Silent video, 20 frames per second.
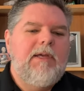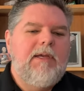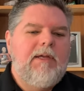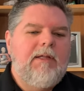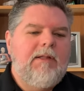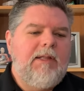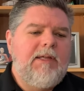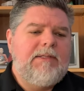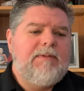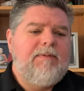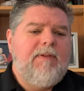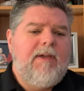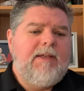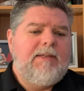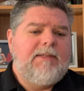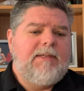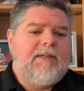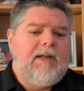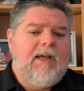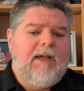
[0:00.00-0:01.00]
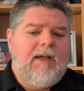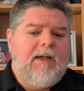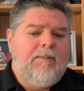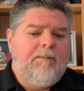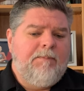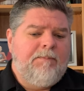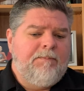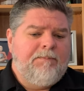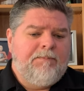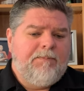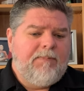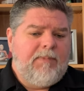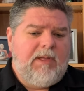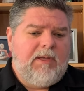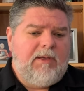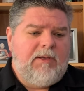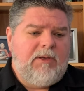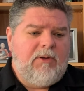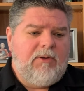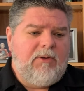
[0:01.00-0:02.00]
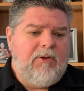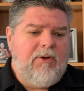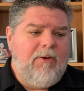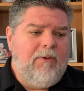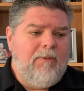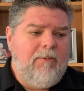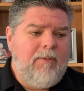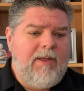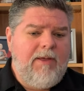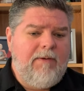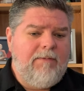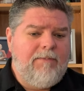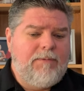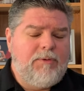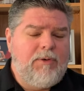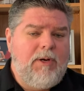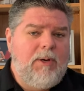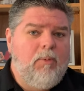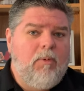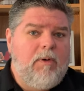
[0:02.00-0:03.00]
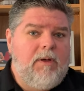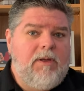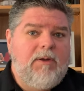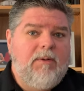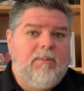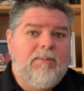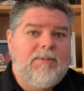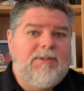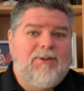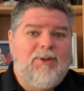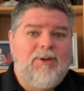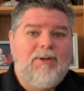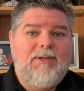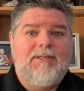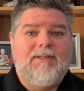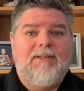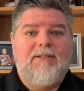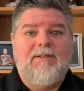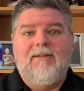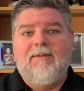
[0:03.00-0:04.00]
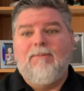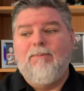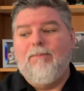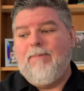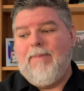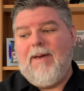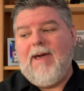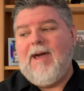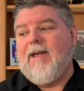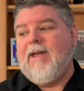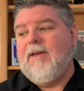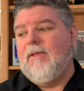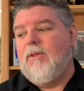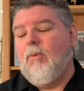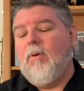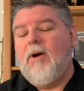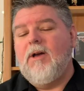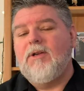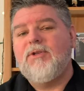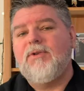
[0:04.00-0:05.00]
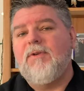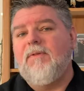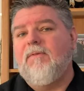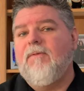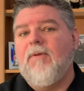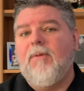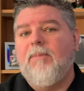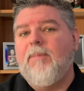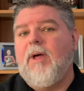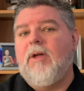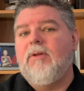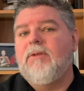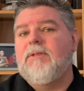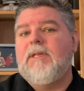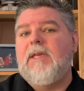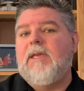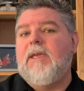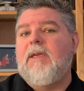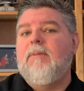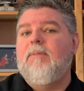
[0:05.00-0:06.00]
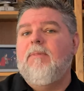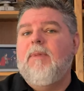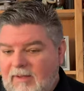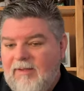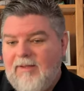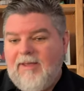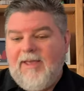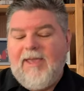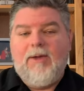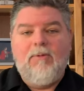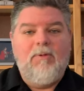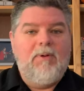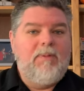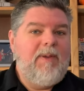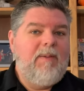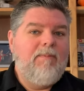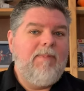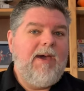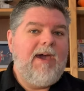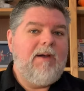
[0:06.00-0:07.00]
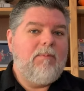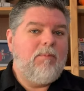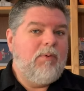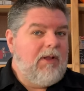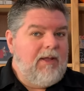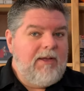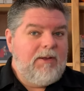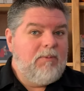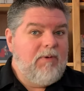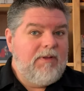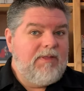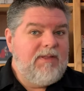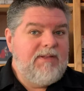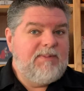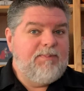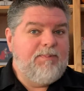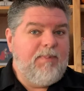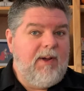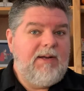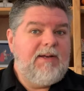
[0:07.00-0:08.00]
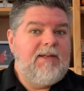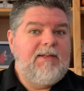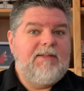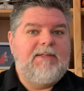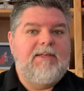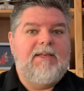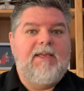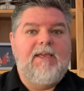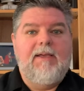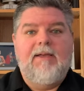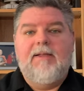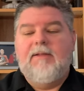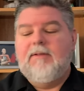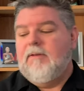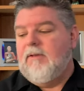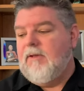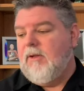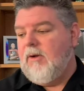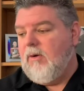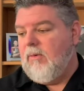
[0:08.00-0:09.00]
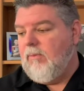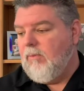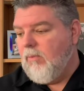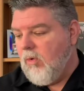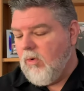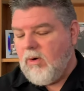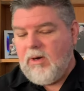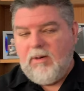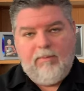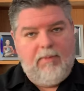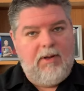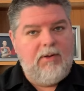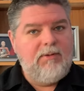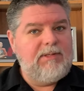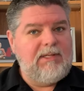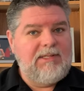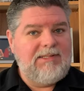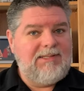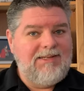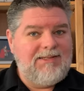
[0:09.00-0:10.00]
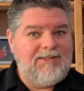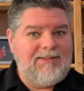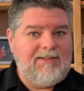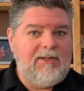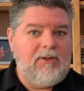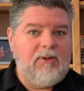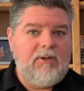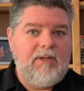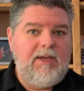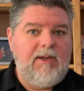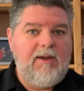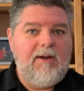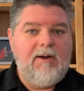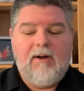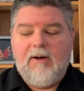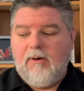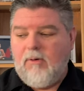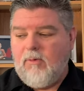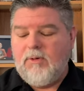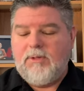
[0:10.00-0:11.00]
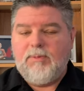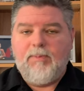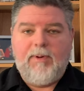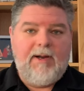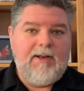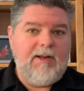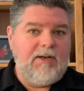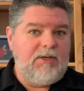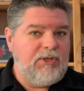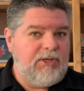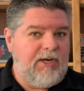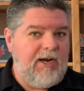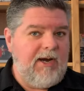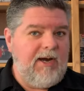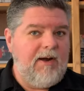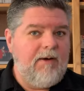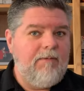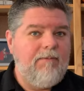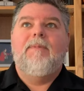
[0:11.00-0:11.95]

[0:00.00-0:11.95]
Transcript: let's face it, you know, if Trent Williams looks back at the Washington football team, he would be back playing with his buddies again. You know, Morgan Moses is still here. Of course, Brandon Sheriff,